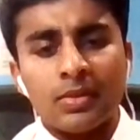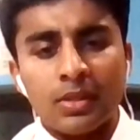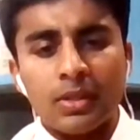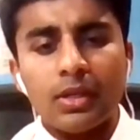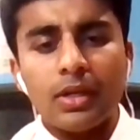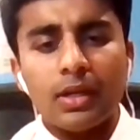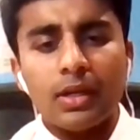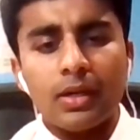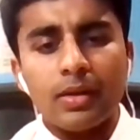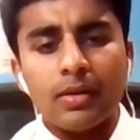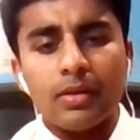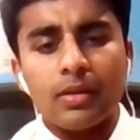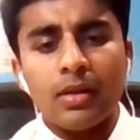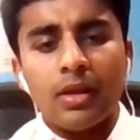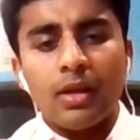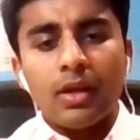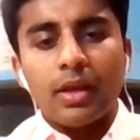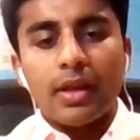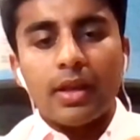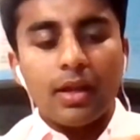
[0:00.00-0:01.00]
Yeah.
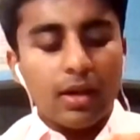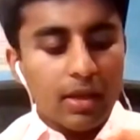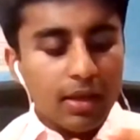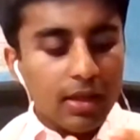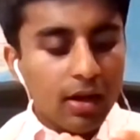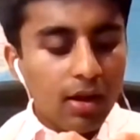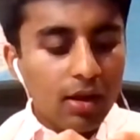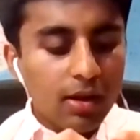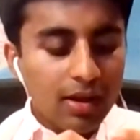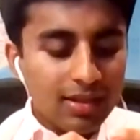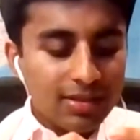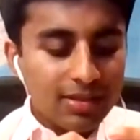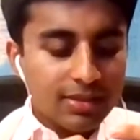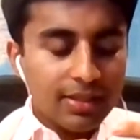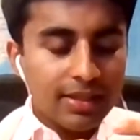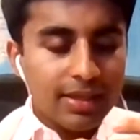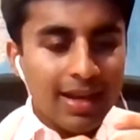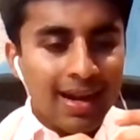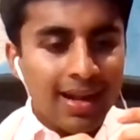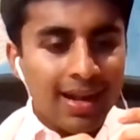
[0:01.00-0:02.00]
Can I ask
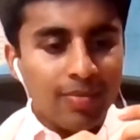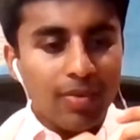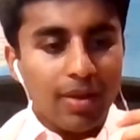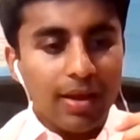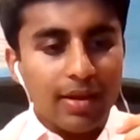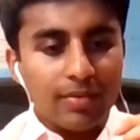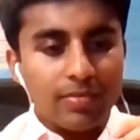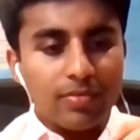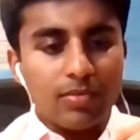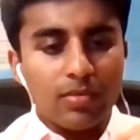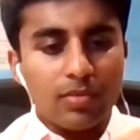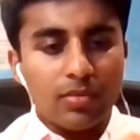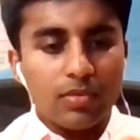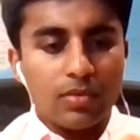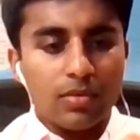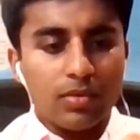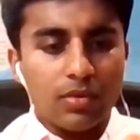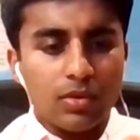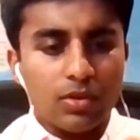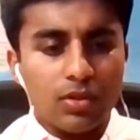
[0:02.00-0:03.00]
you, Callum, like
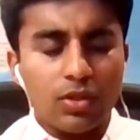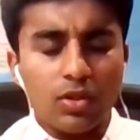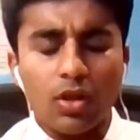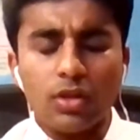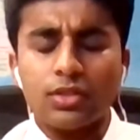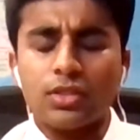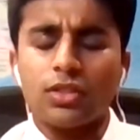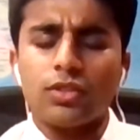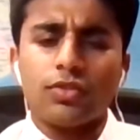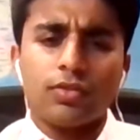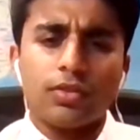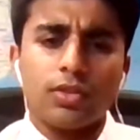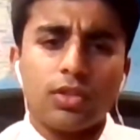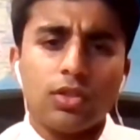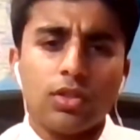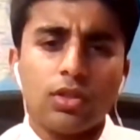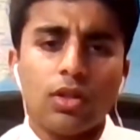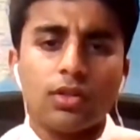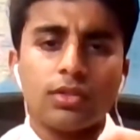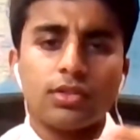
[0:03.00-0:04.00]
you lost
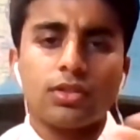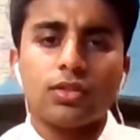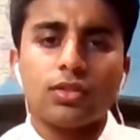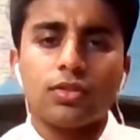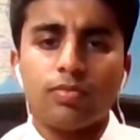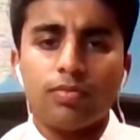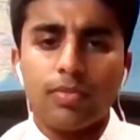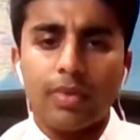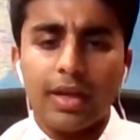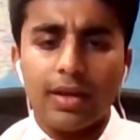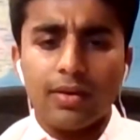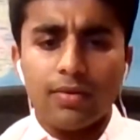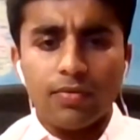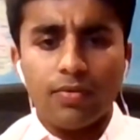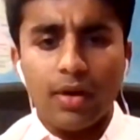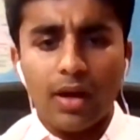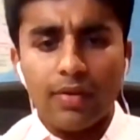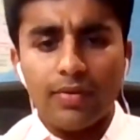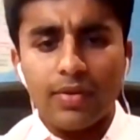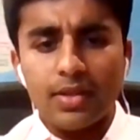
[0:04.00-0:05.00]
your mate
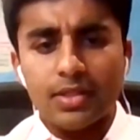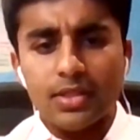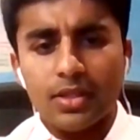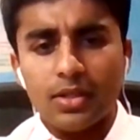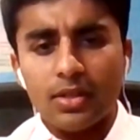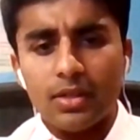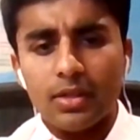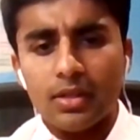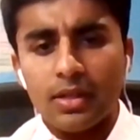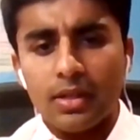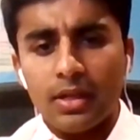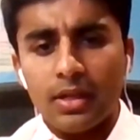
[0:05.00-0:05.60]
5 years ago?